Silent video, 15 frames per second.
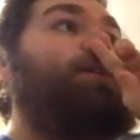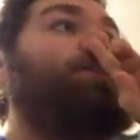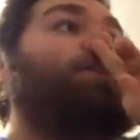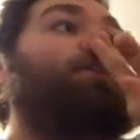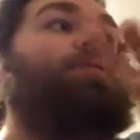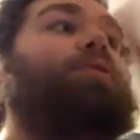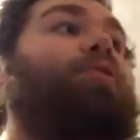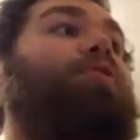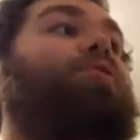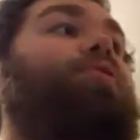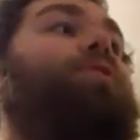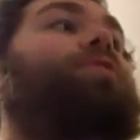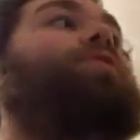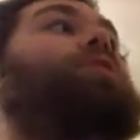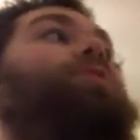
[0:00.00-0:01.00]
That's going to be the
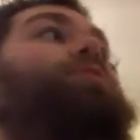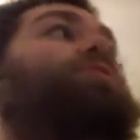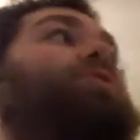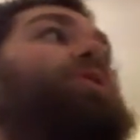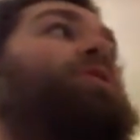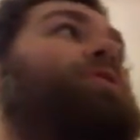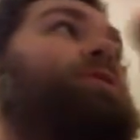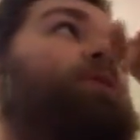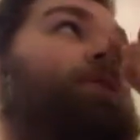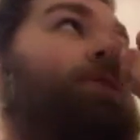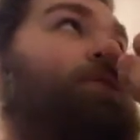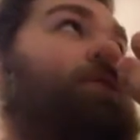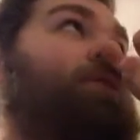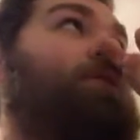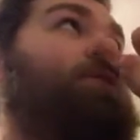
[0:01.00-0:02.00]
31st.
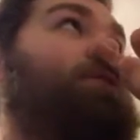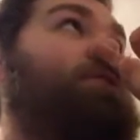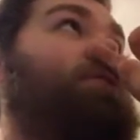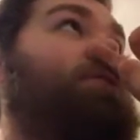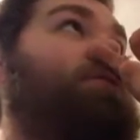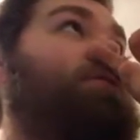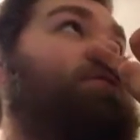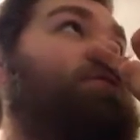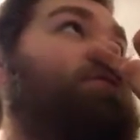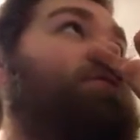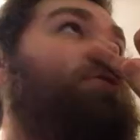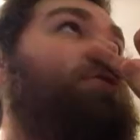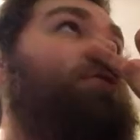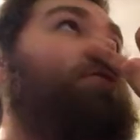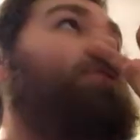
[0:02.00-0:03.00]

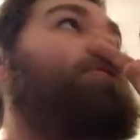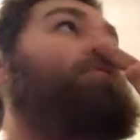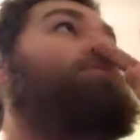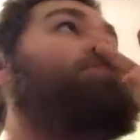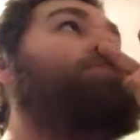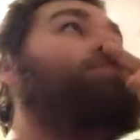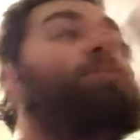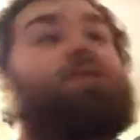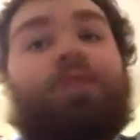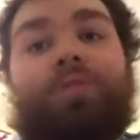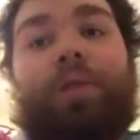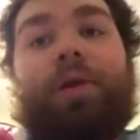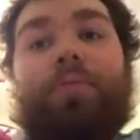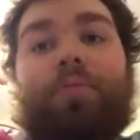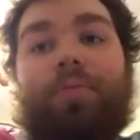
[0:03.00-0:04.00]
So, there
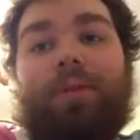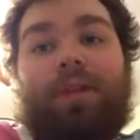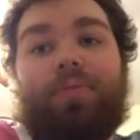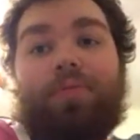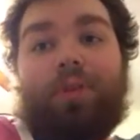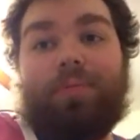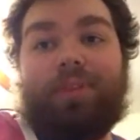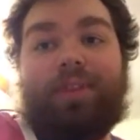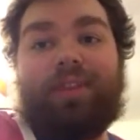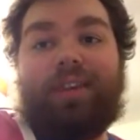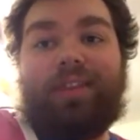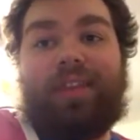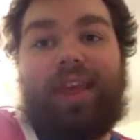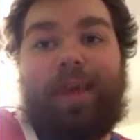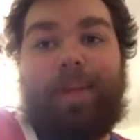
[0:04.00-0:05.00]
probably won't be any more updates
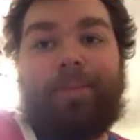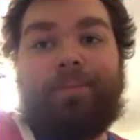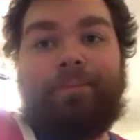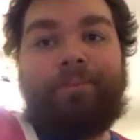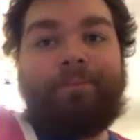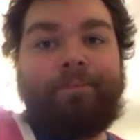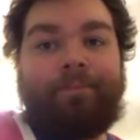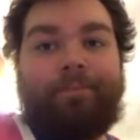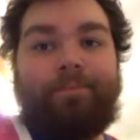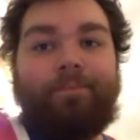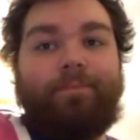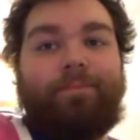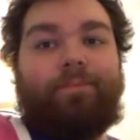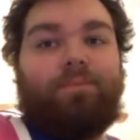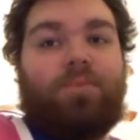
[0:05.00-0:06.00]
on that.
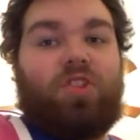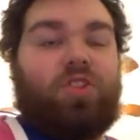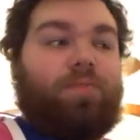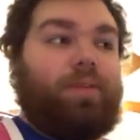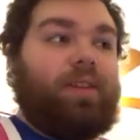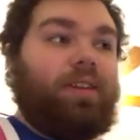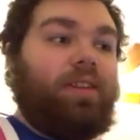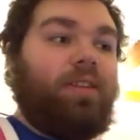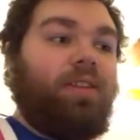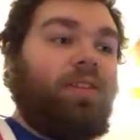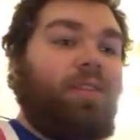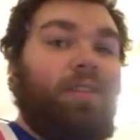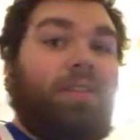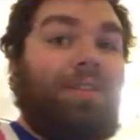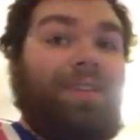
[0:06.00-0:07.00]
Just
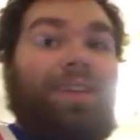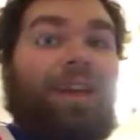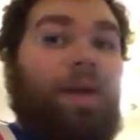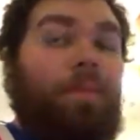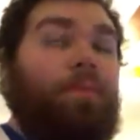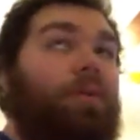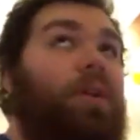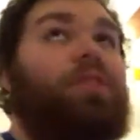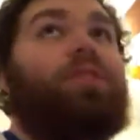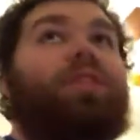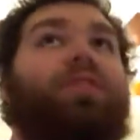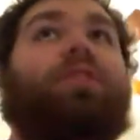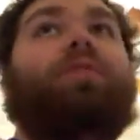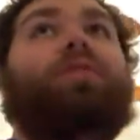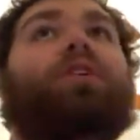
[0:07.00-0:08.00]
because I'm updating you
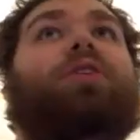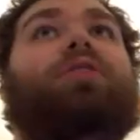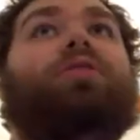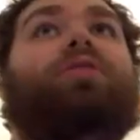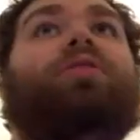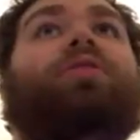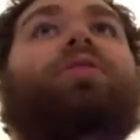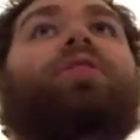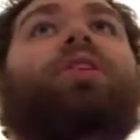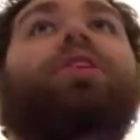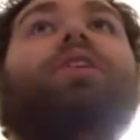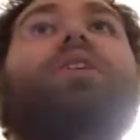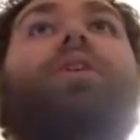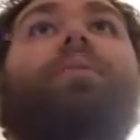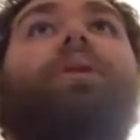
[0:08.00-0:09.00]
guys in the vlogs
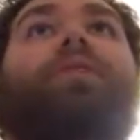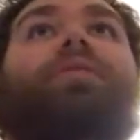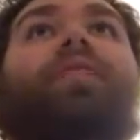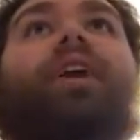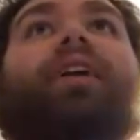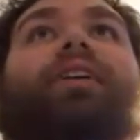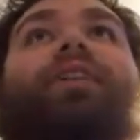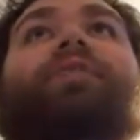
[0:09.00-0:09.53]
about that.